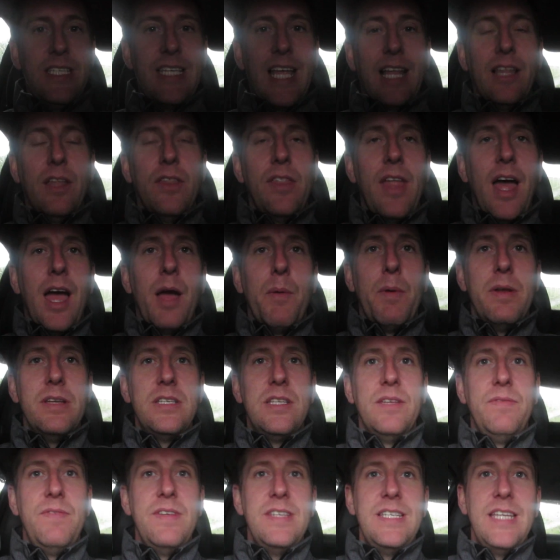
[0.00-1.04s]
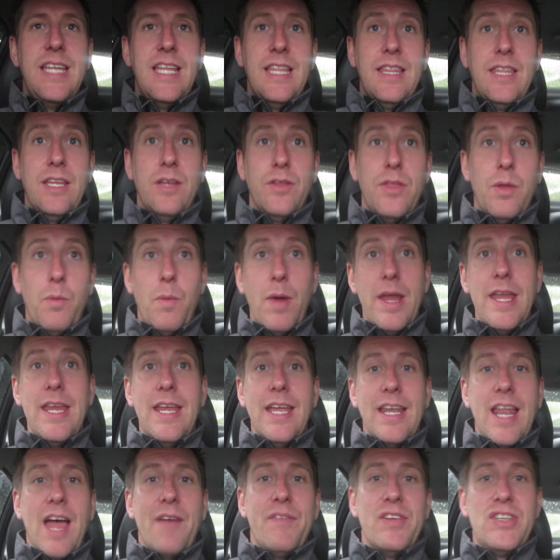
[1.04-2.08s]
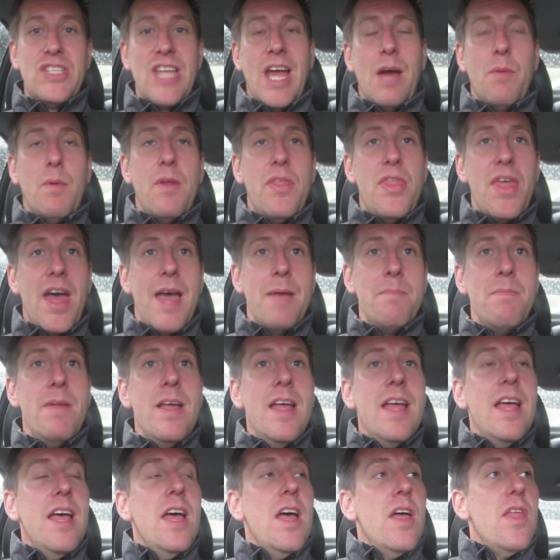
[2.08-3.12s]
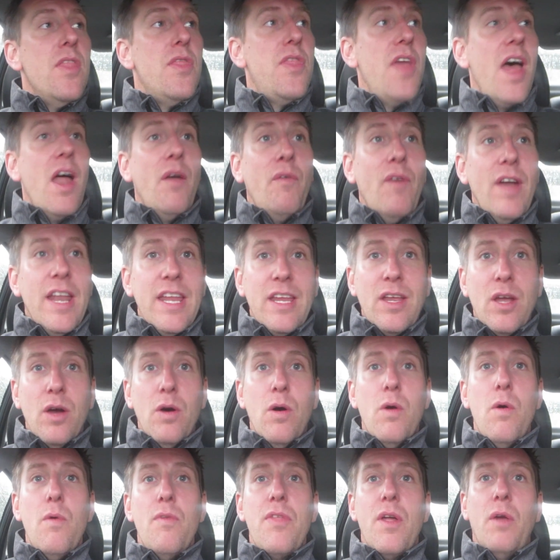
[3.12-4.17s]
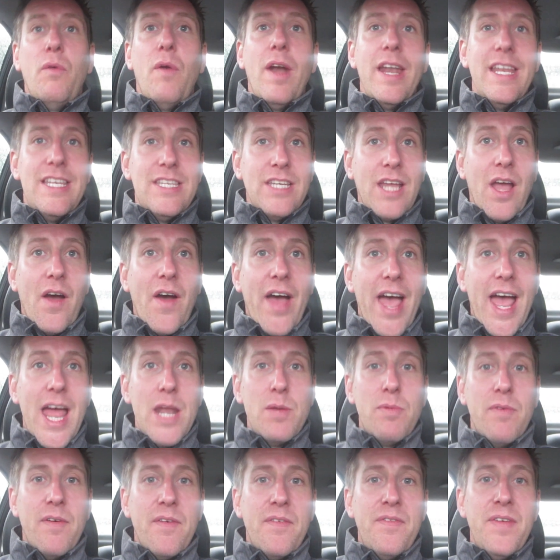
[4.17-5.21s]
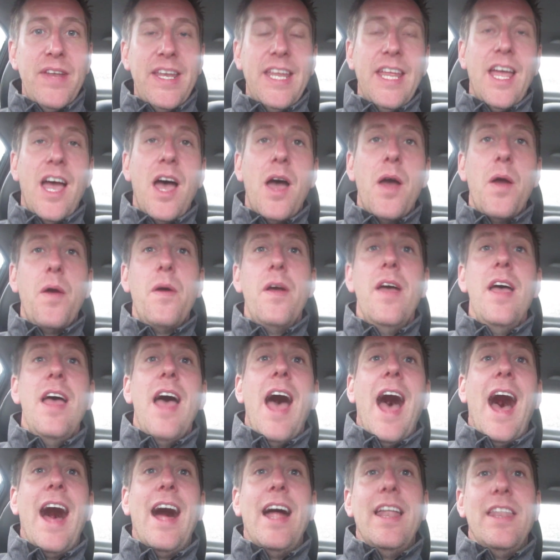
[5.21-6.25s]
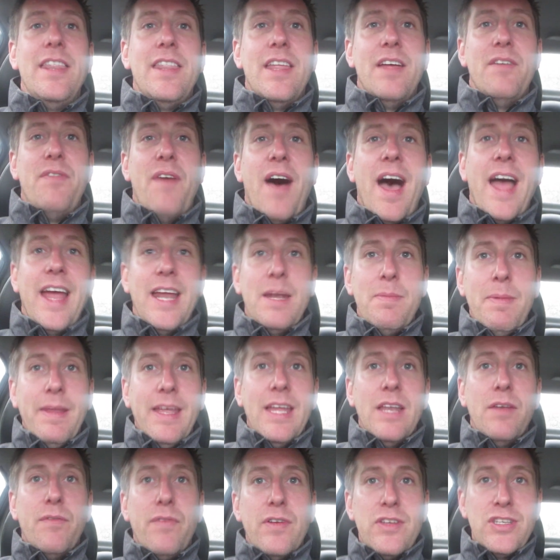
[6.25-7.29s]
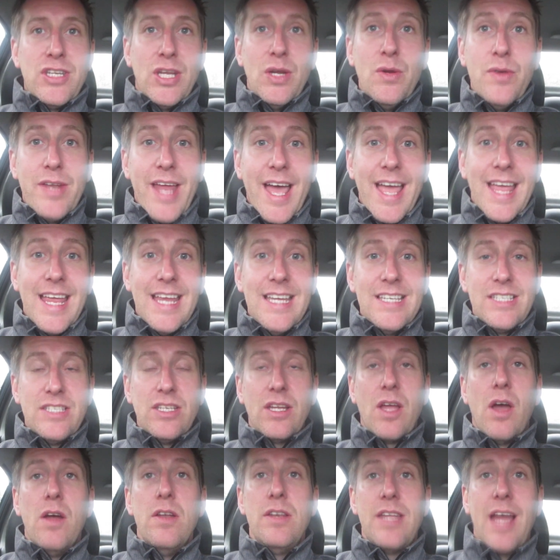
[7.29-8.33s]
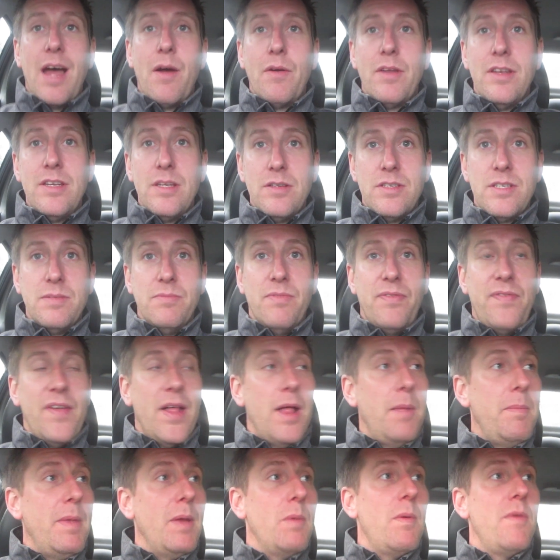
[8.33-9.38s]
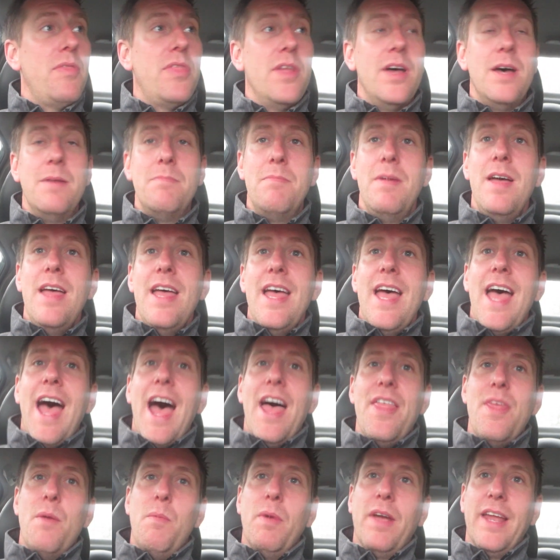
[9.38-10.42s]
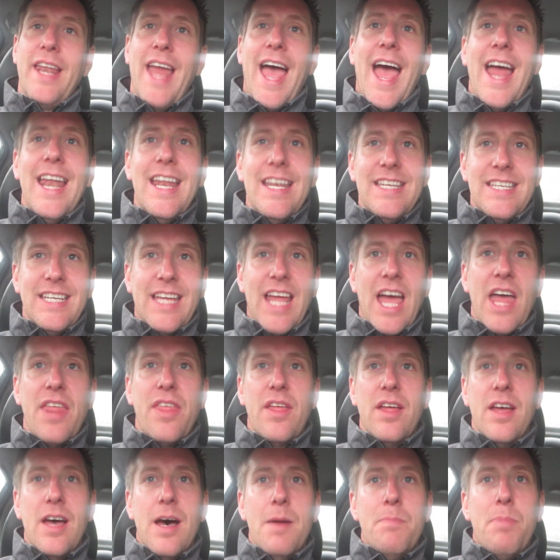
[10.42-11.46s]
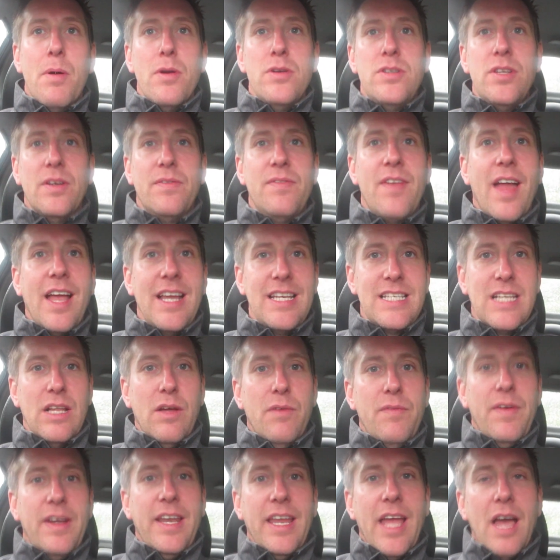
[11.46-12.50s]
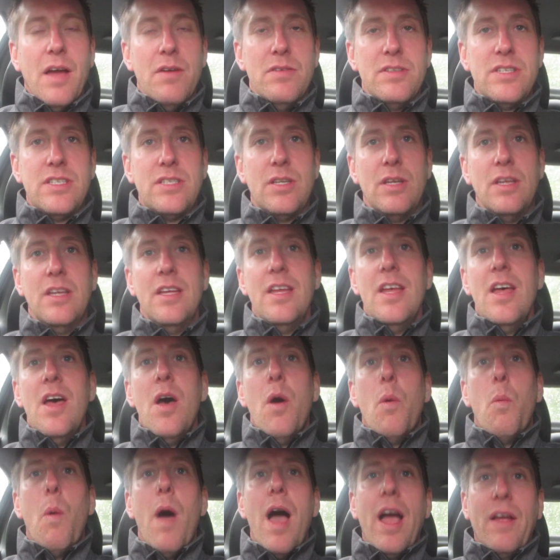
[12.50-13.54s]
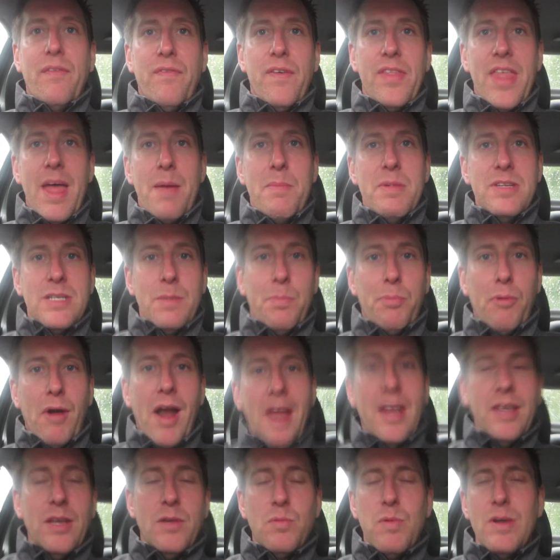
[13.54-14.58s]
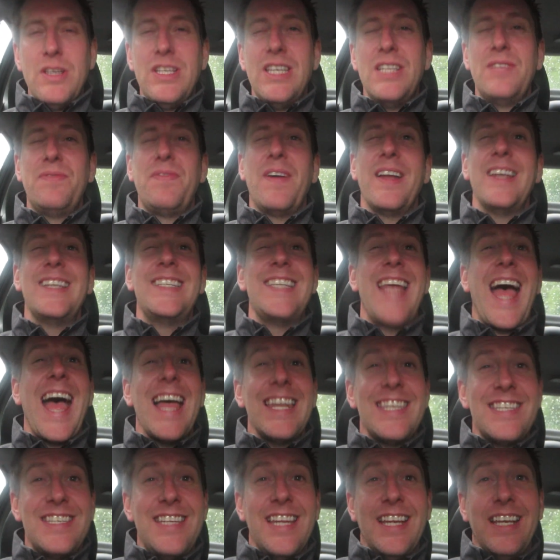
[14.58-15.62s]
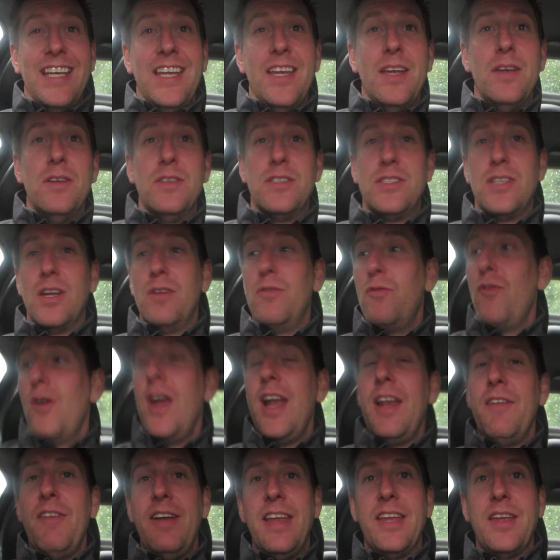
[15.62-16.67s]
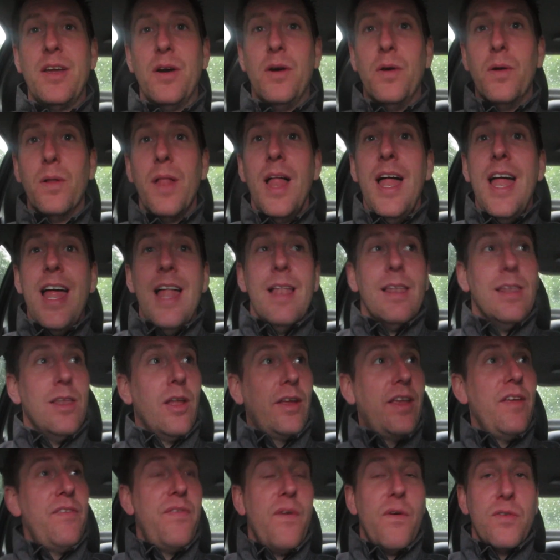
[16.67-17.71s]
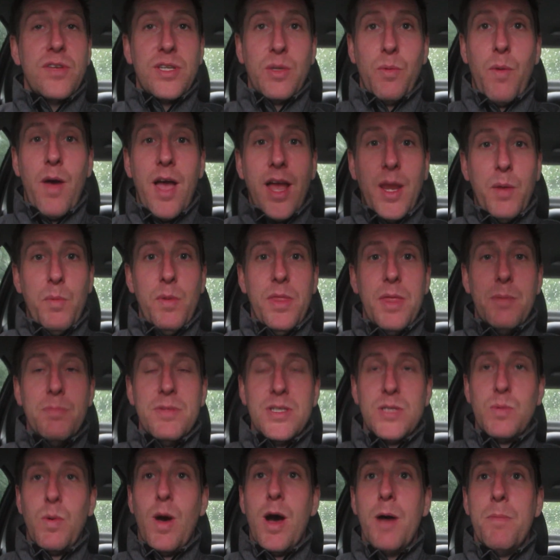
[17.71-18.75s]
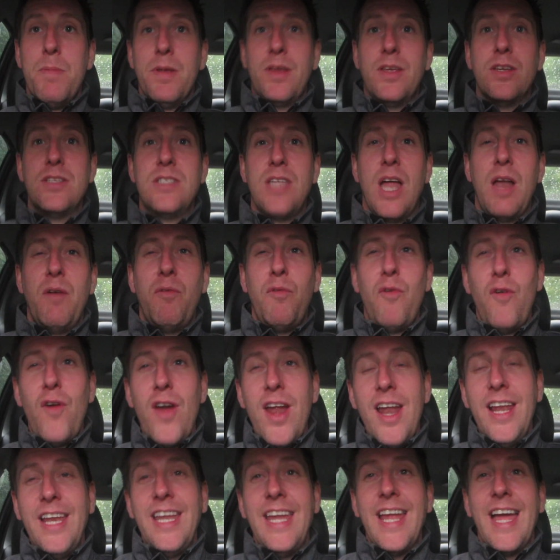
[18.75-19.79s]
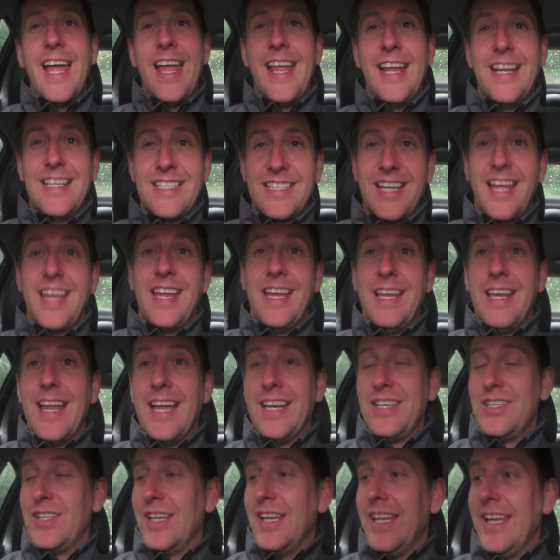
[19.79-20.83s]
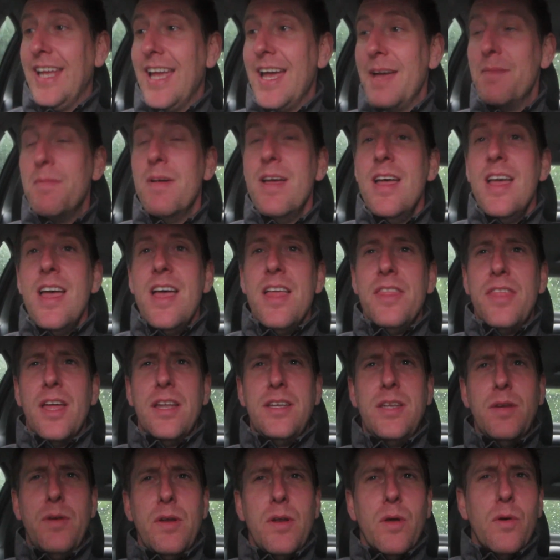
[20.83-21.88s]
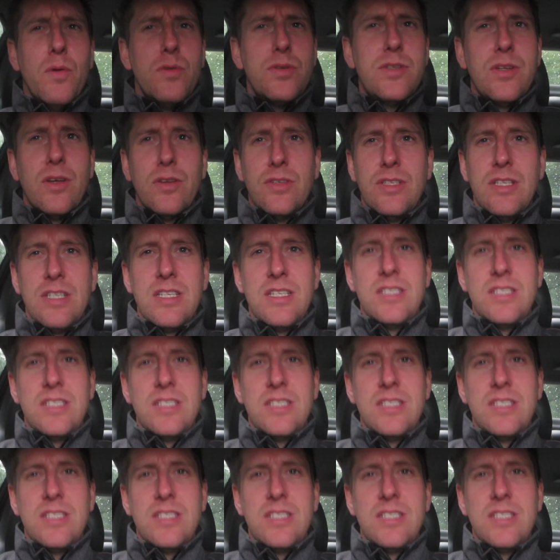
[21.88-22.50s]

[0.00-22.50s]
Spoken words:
salon that I went to visit the other week and have a chat with them, they're really cool. They're ready to go ahead with a video, and they've hired me in for 2 days to go down and do some filming with them, and then we're going to edit together a bunch of nice little videos to work for them as a brand, which is fantastic news. So really, really cool. Looking forward to working with them as well, because they're really exciting actually. They're doing all sorts of